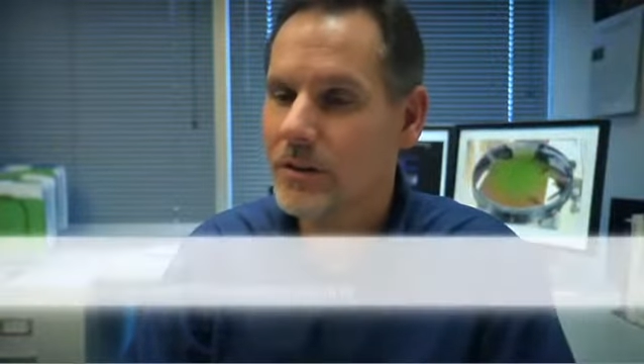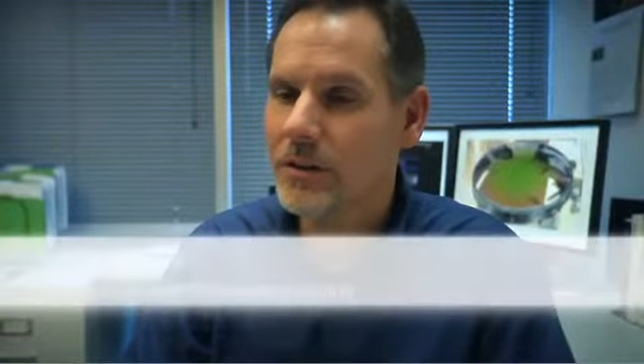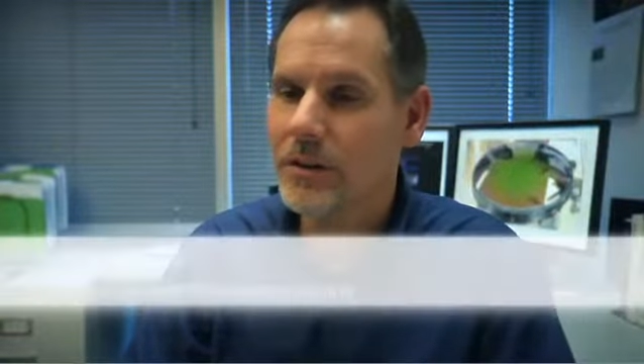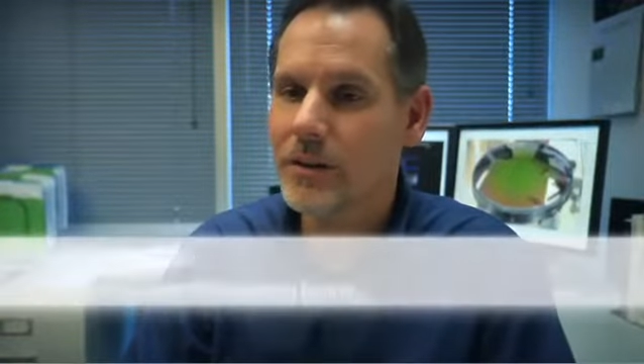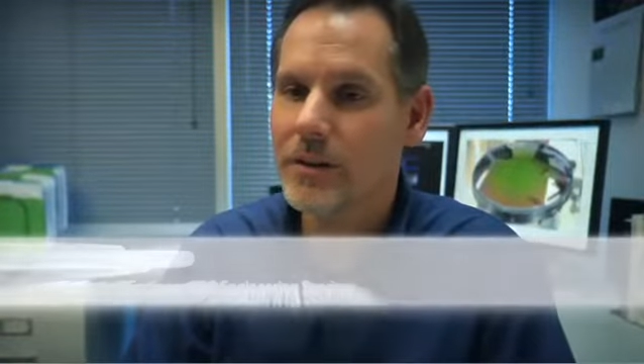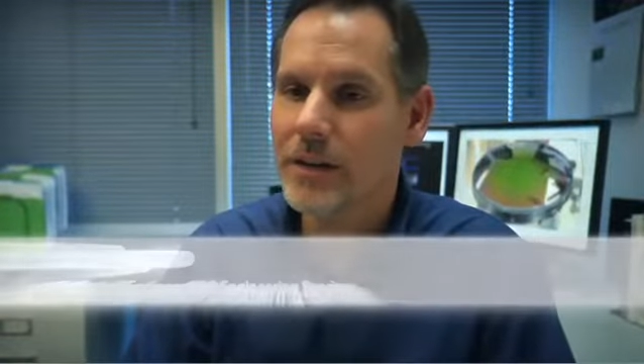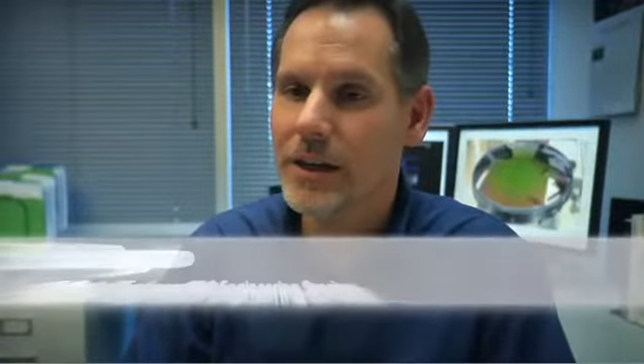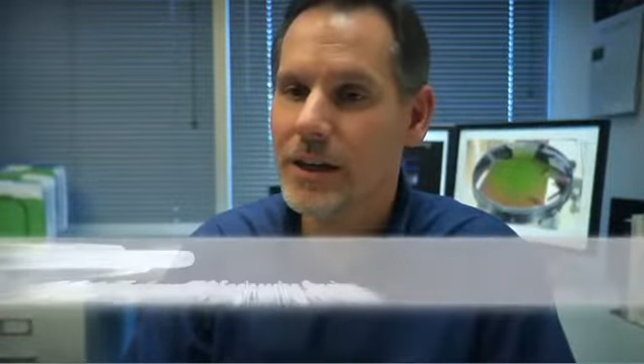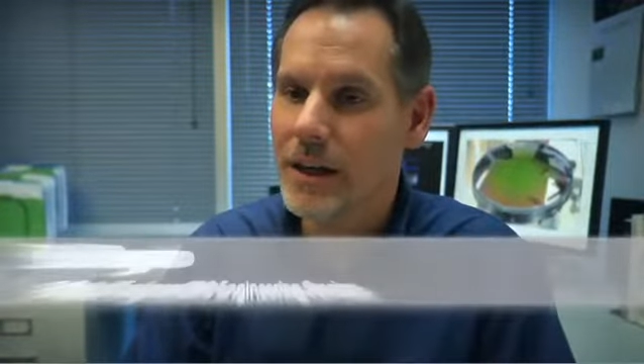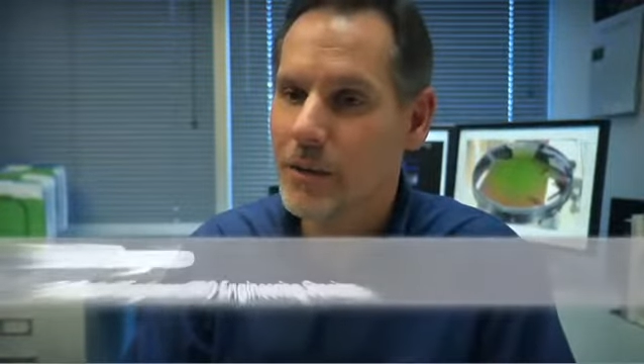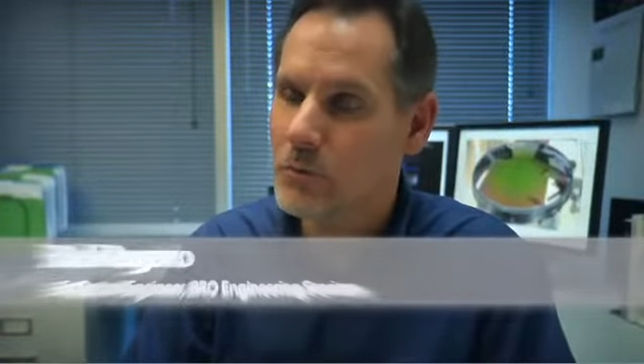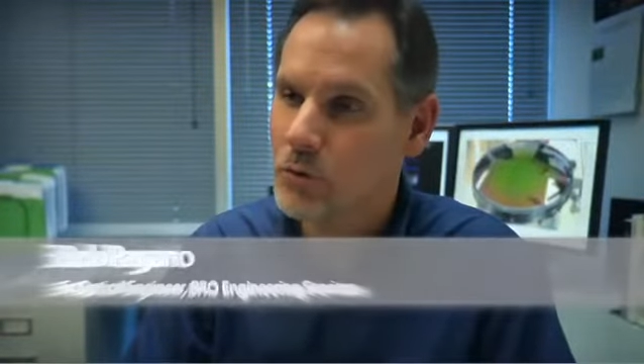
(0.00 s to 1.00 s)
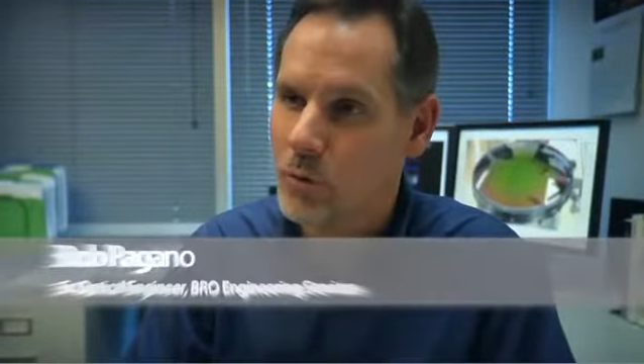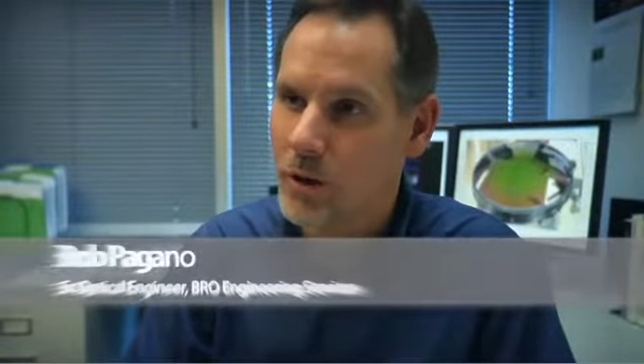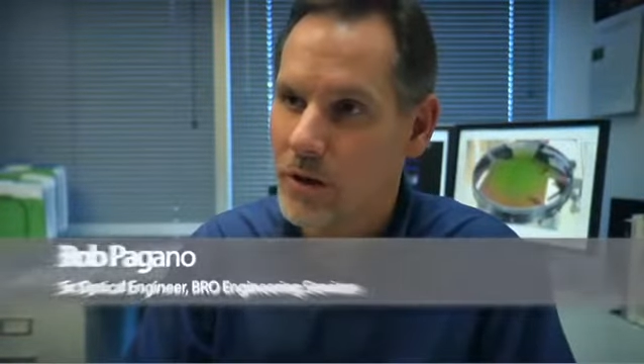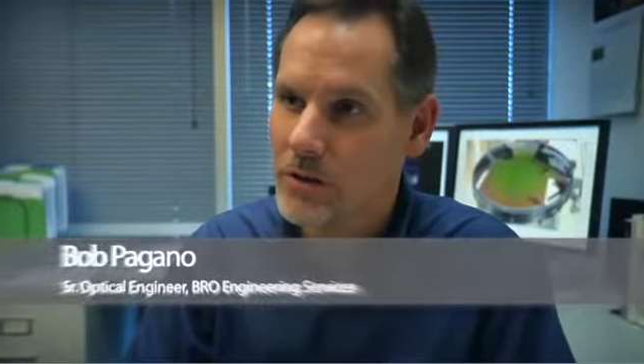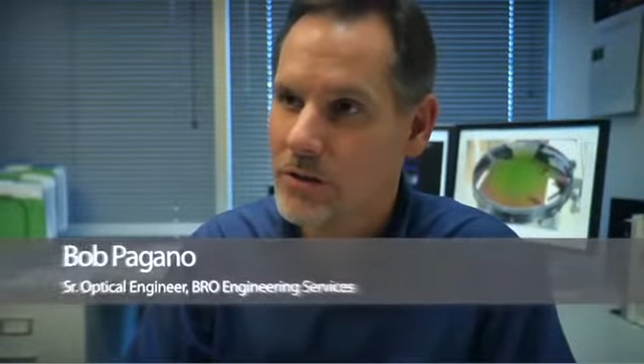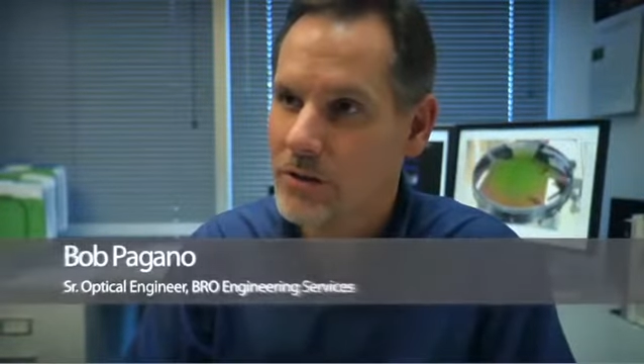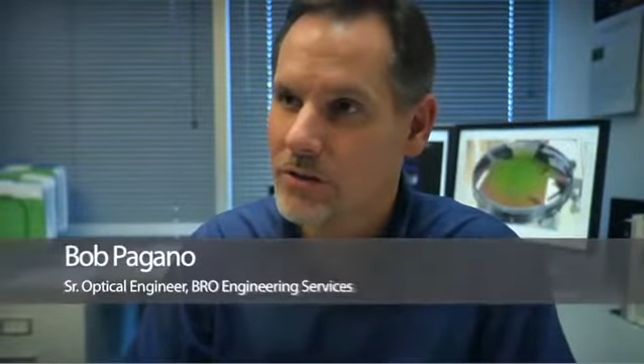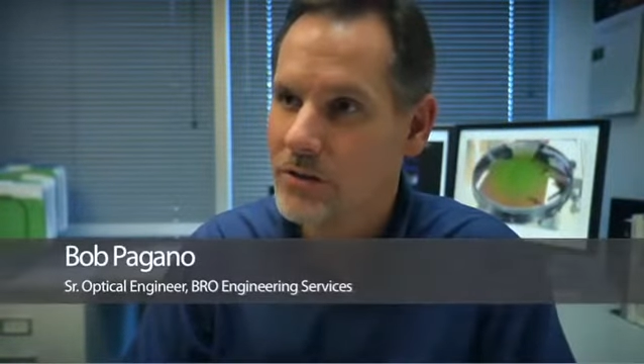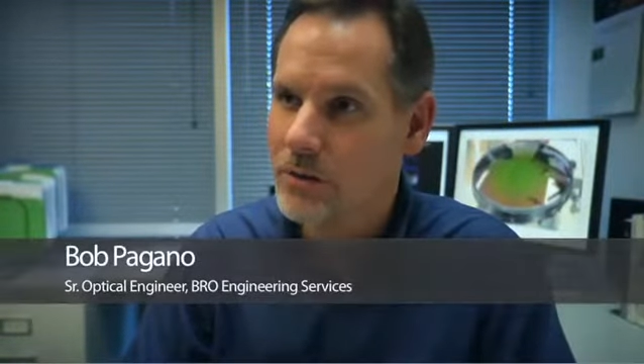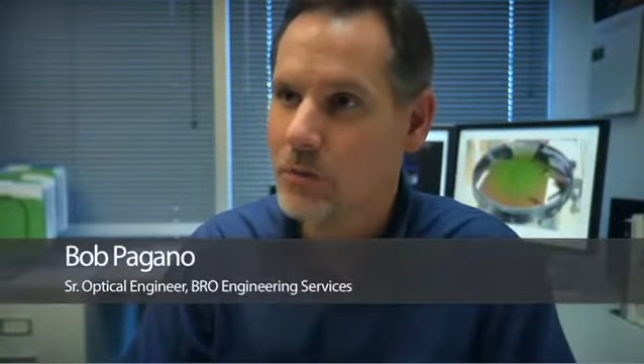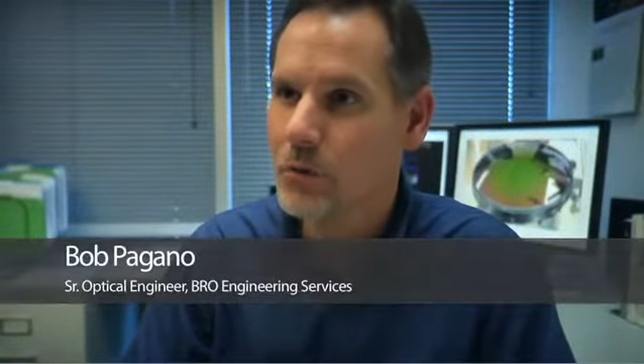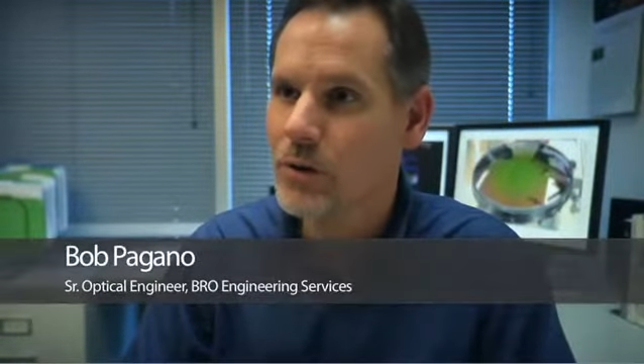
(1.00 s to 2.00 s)
uh, they came to us
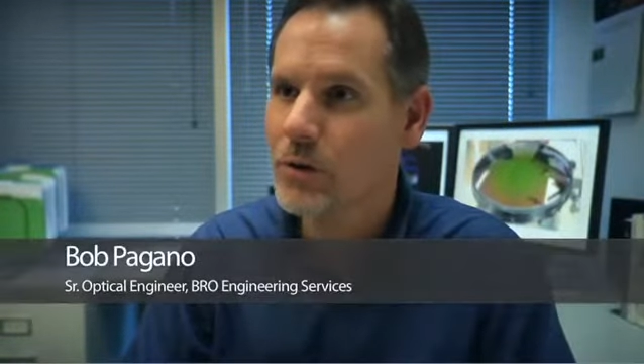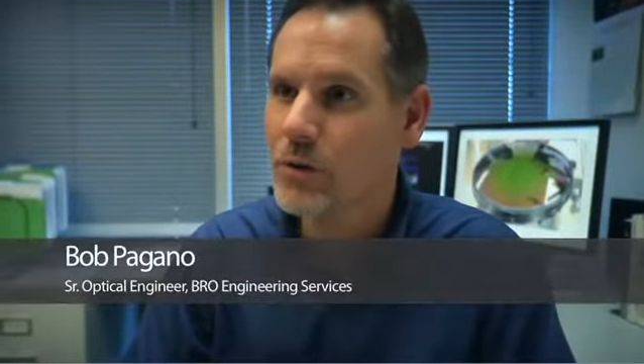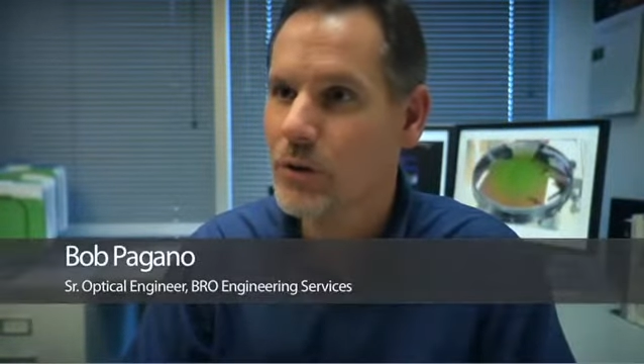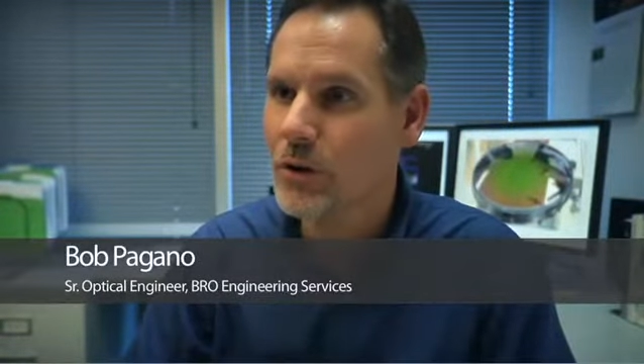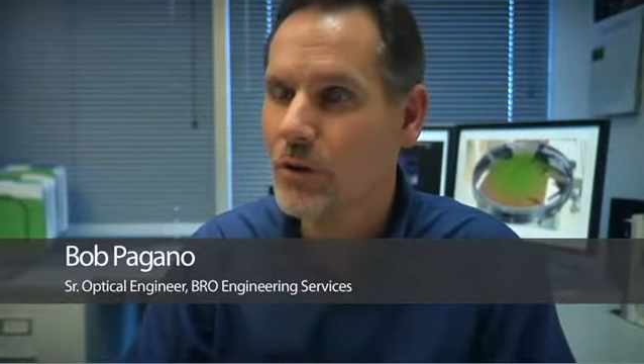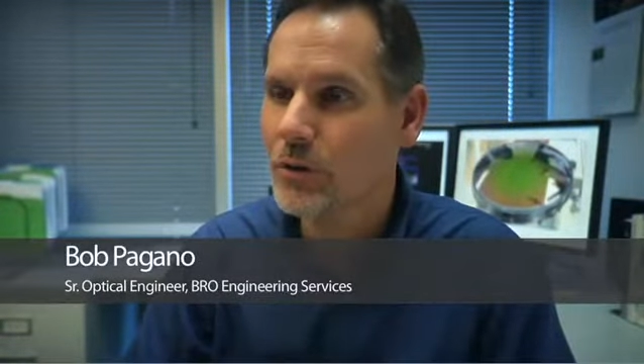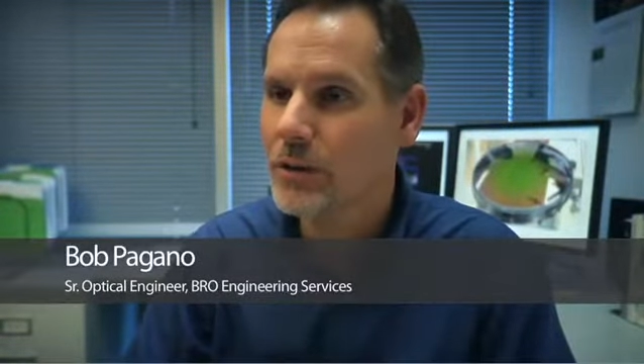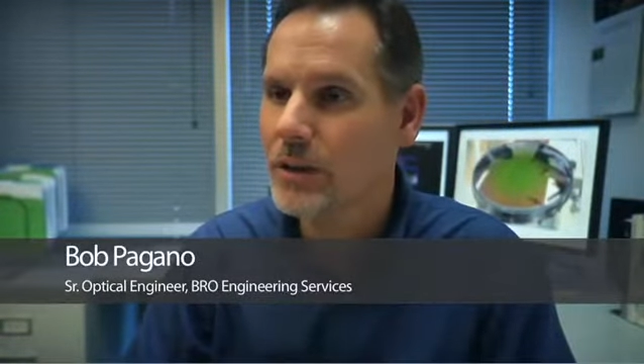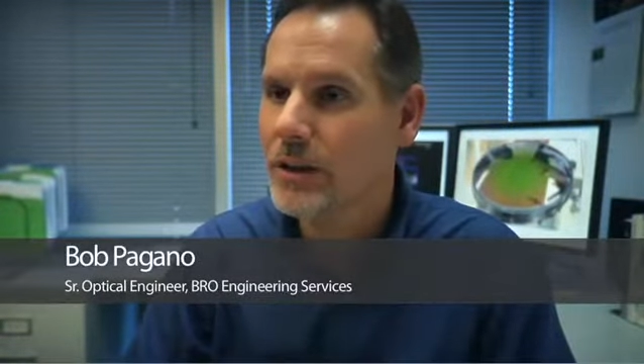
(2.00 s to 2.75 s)
several years ago